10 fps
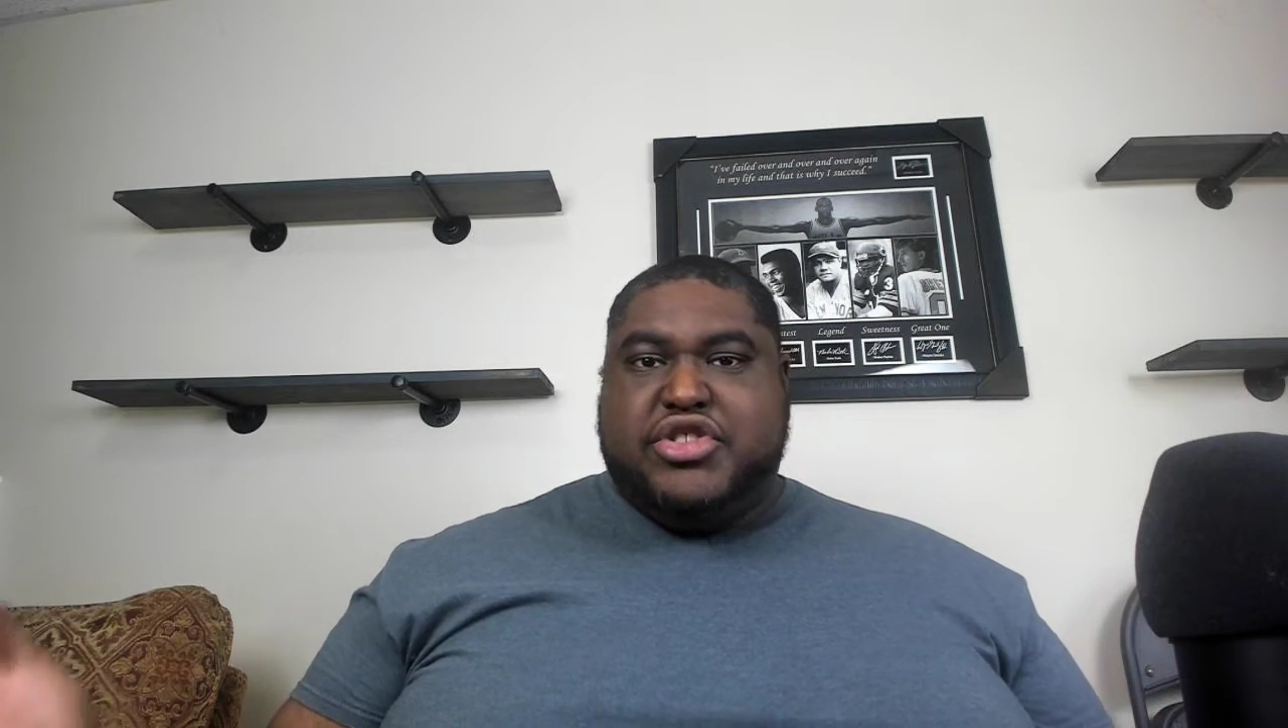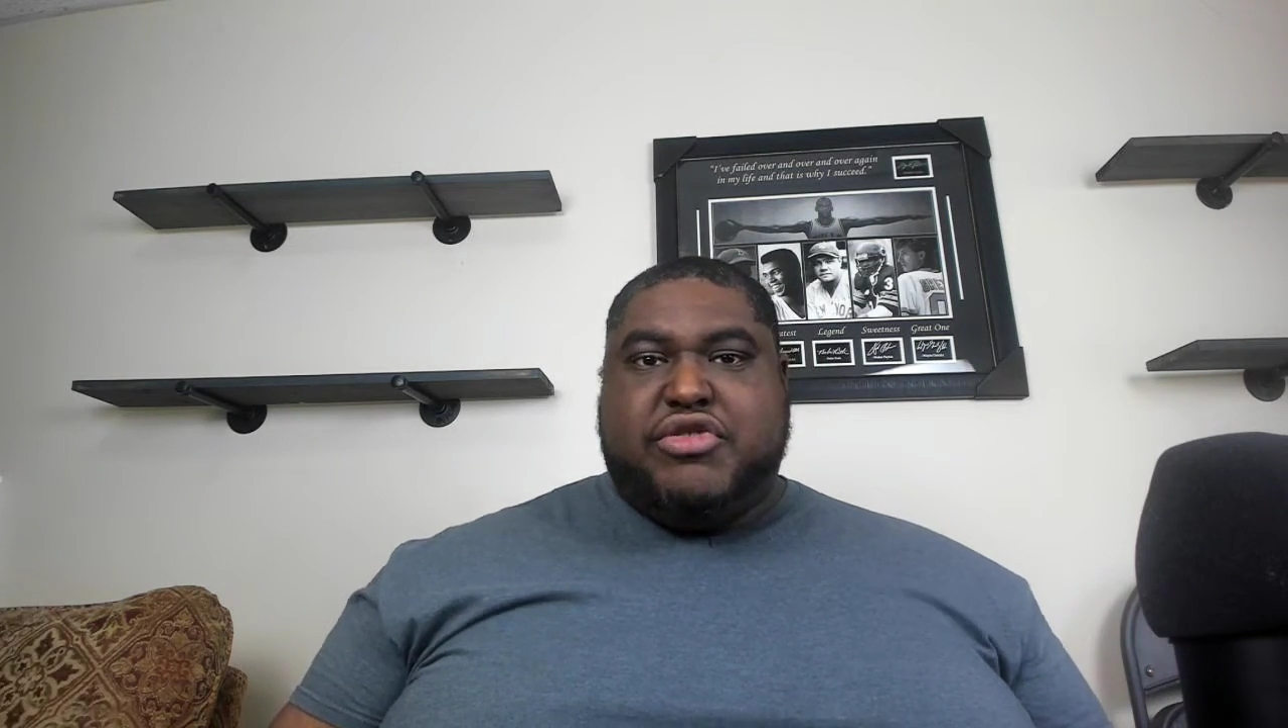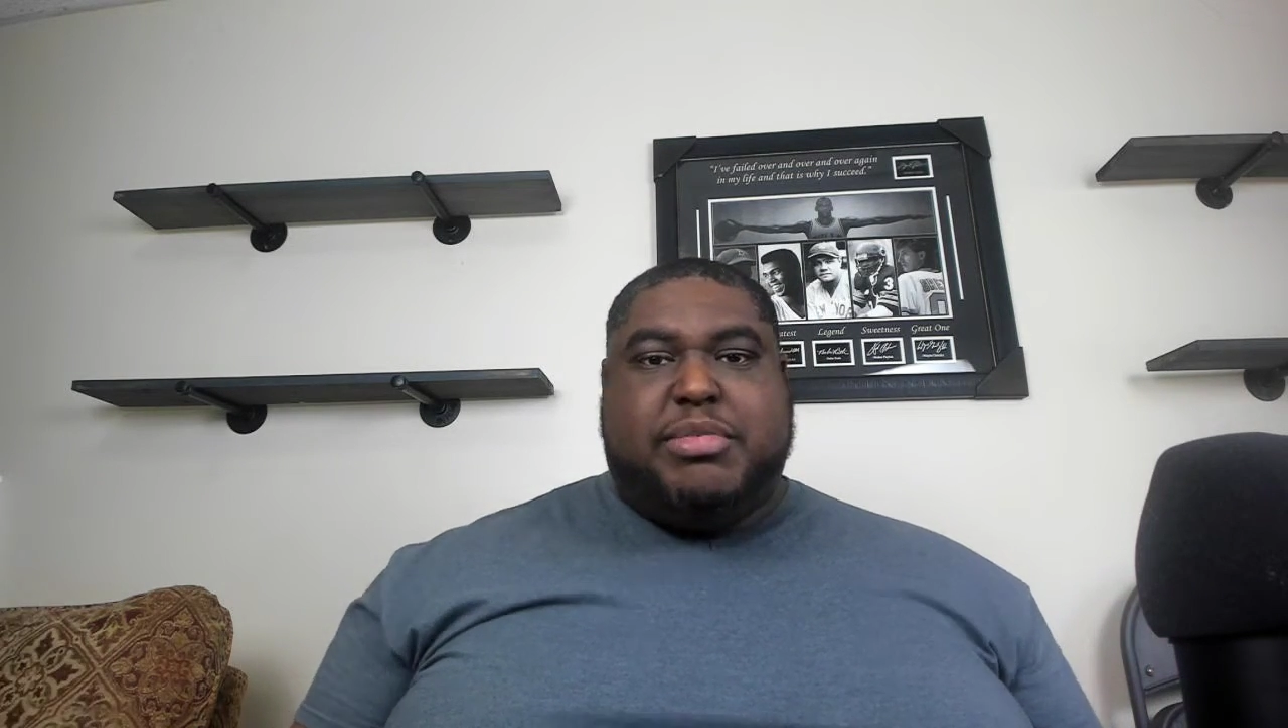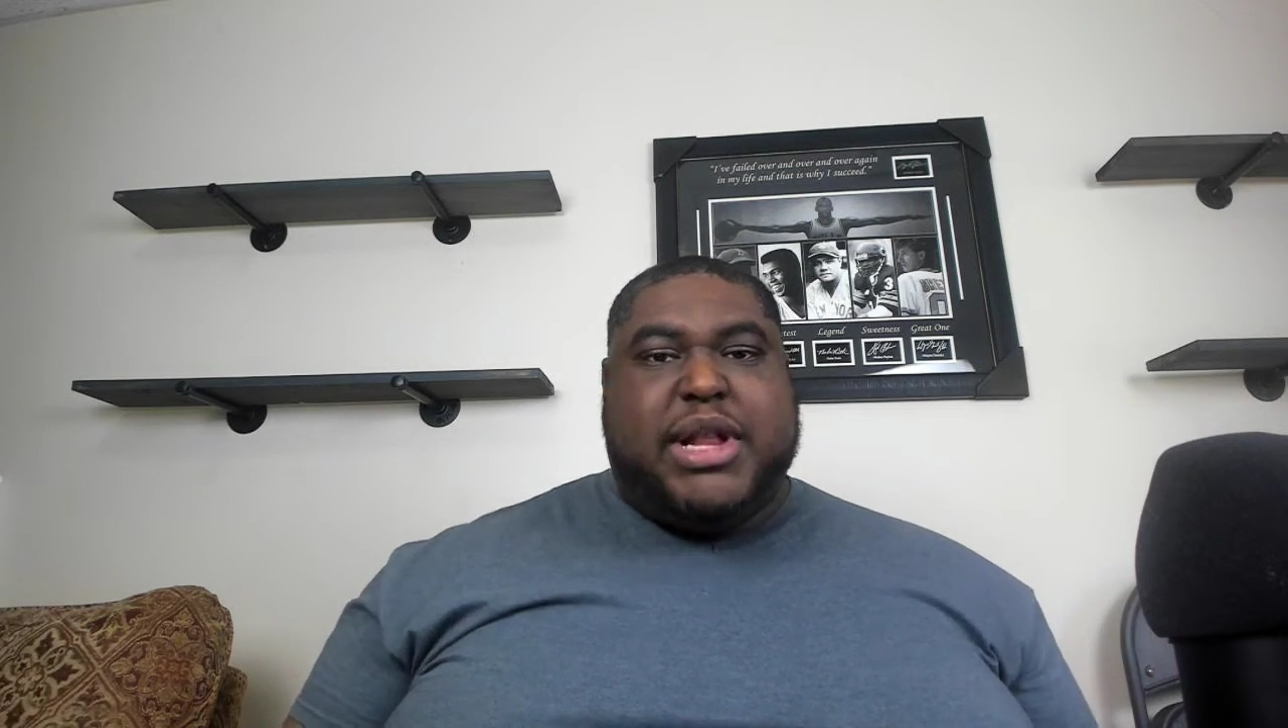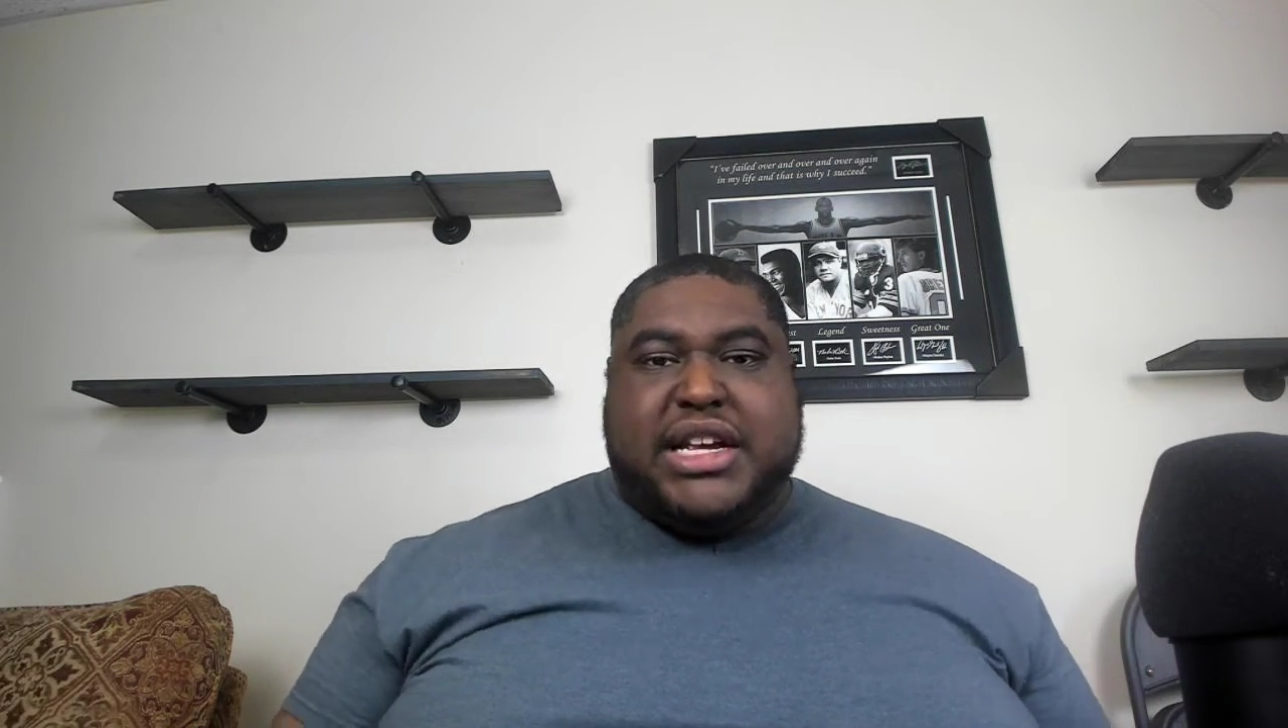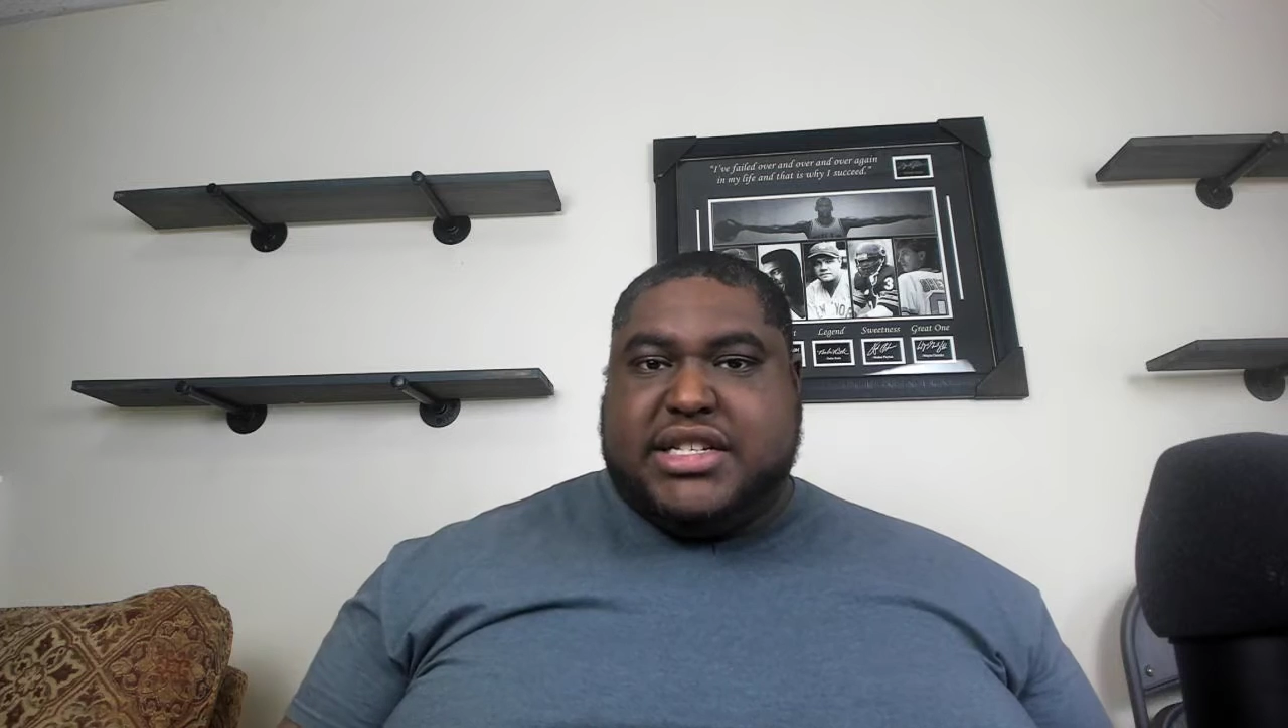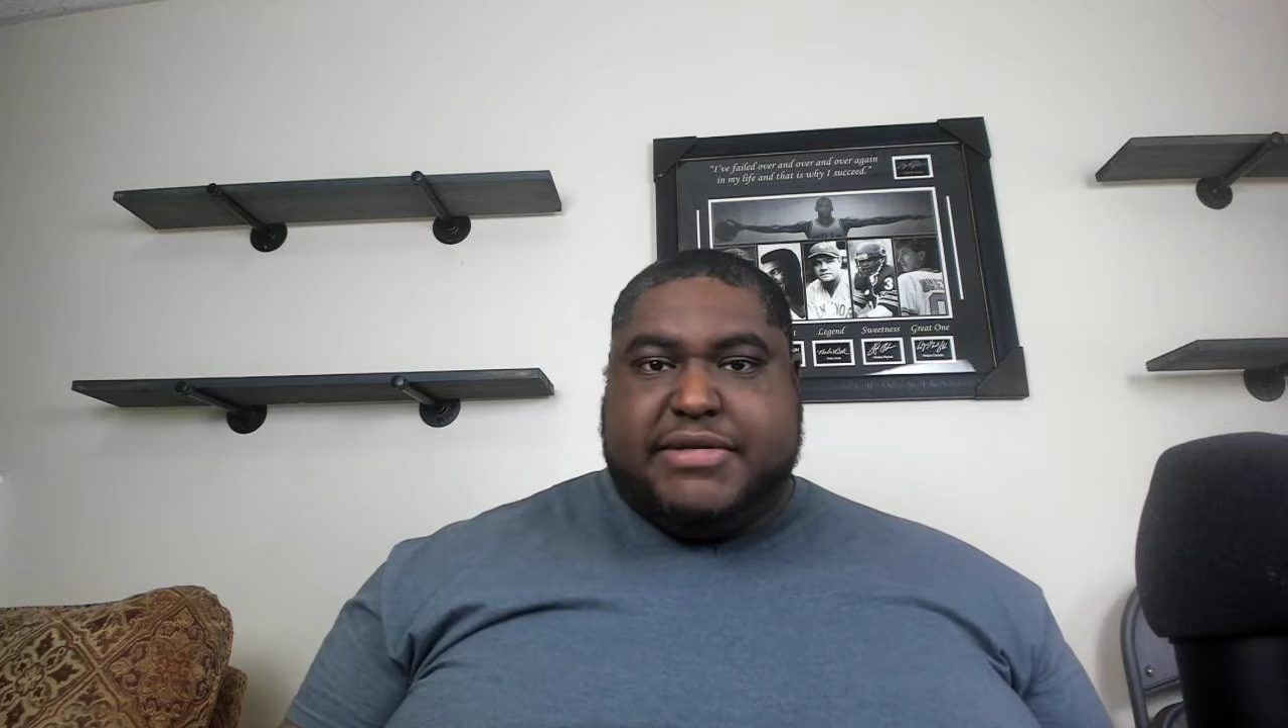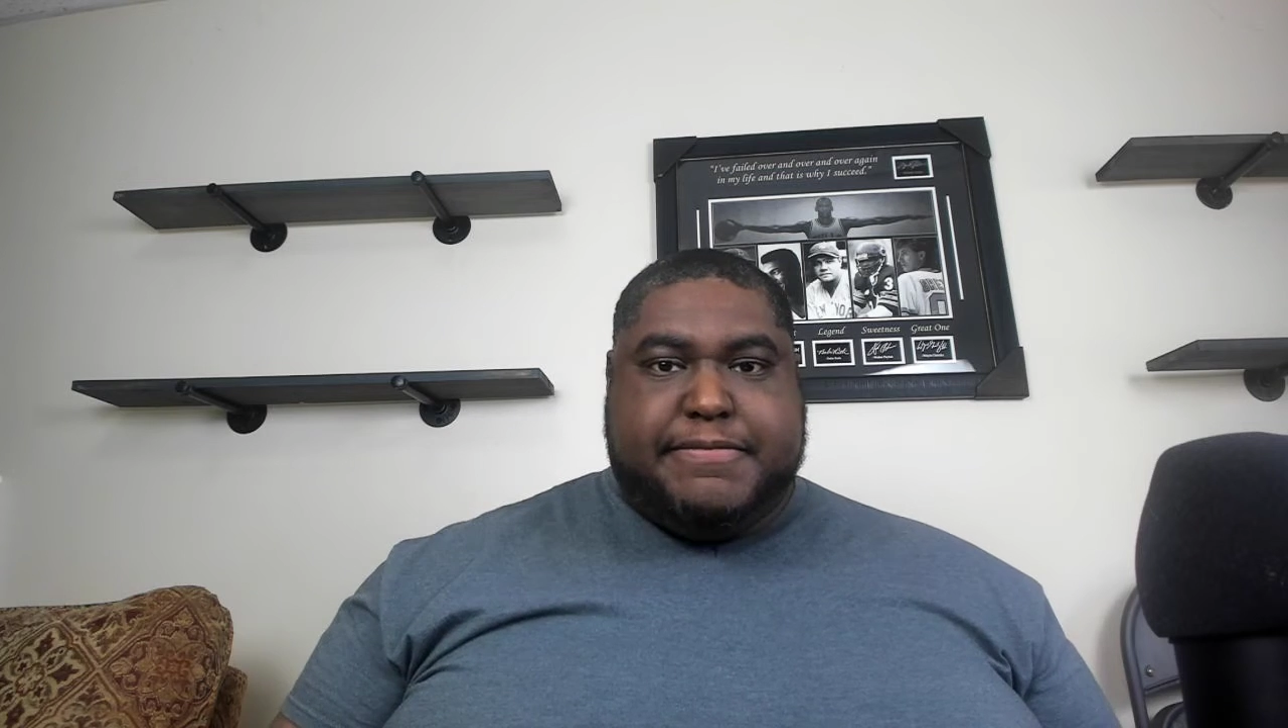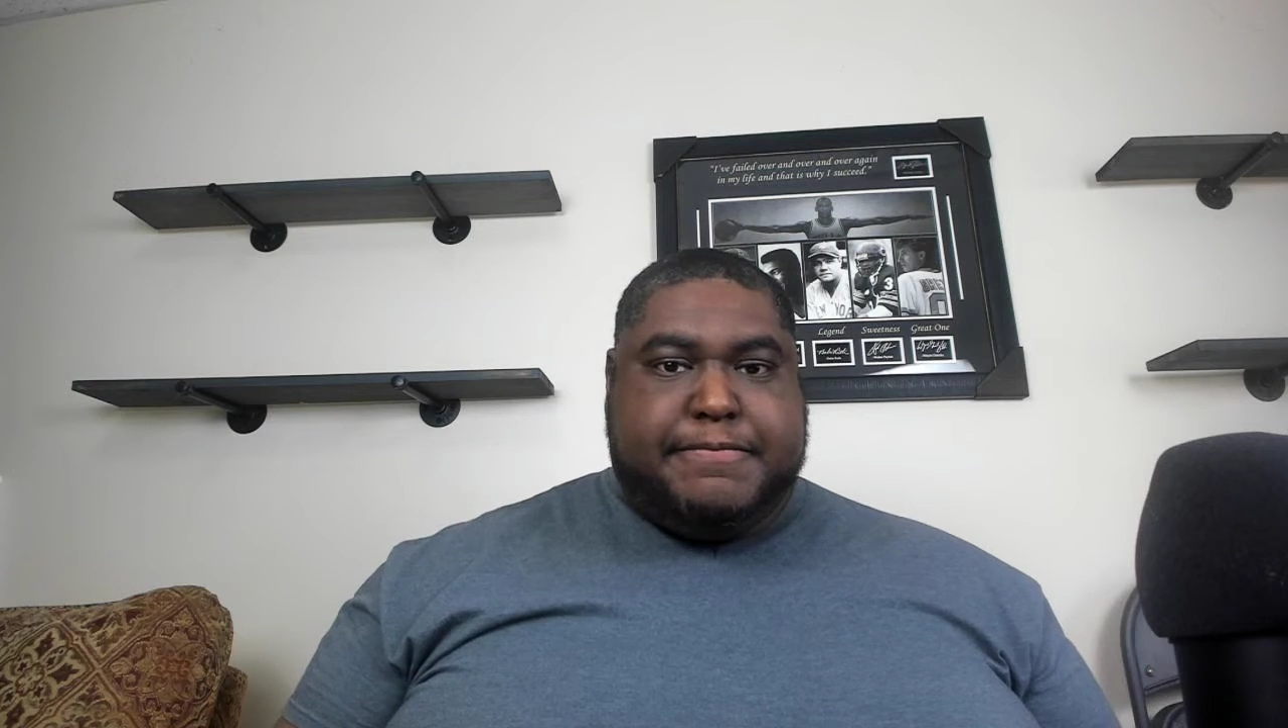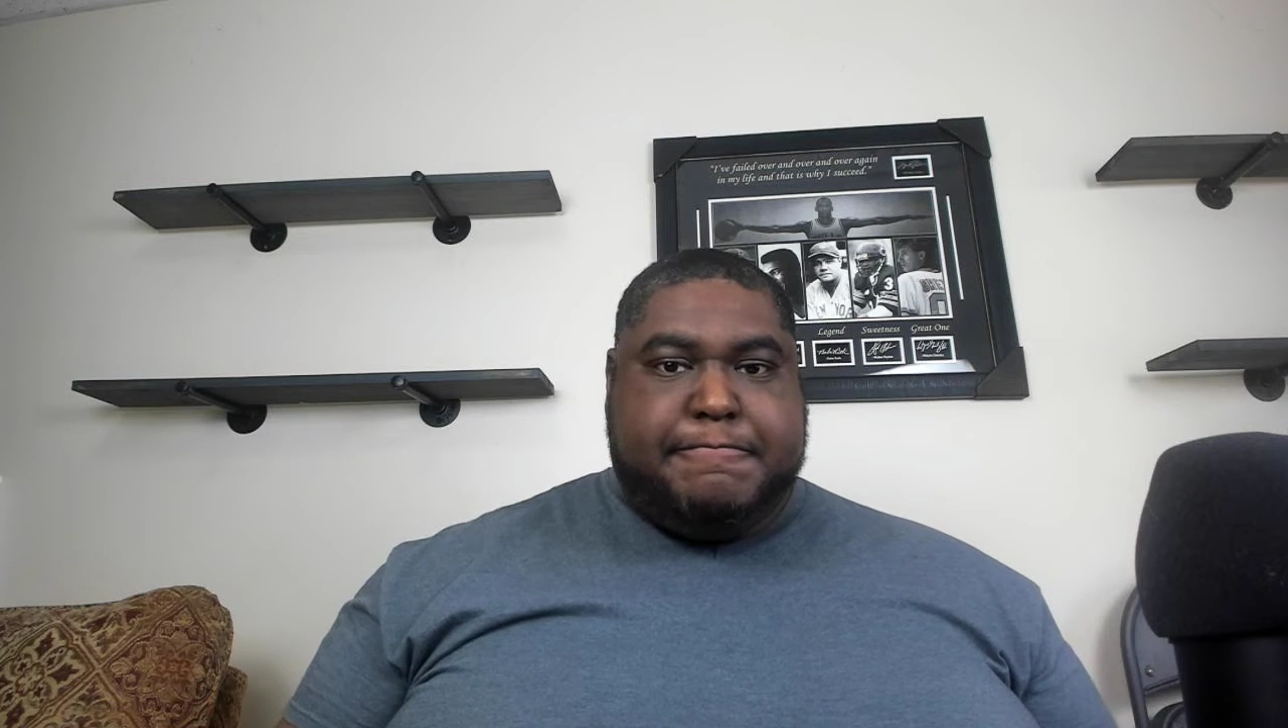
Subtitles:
replace them.